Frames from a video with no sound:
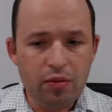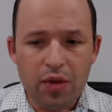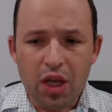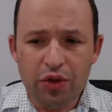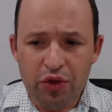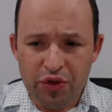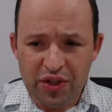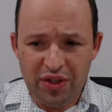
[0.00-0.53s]

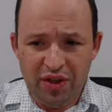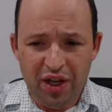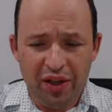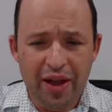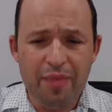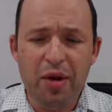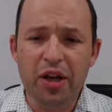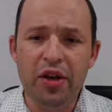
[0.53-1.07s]
there is a
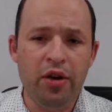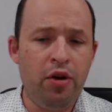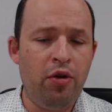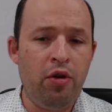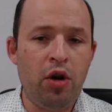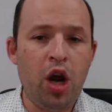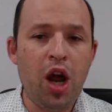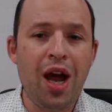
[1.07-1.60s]
dilemma
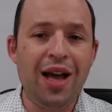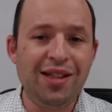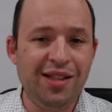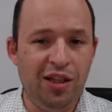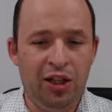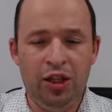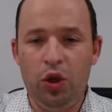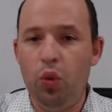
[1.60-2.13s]
here. Castle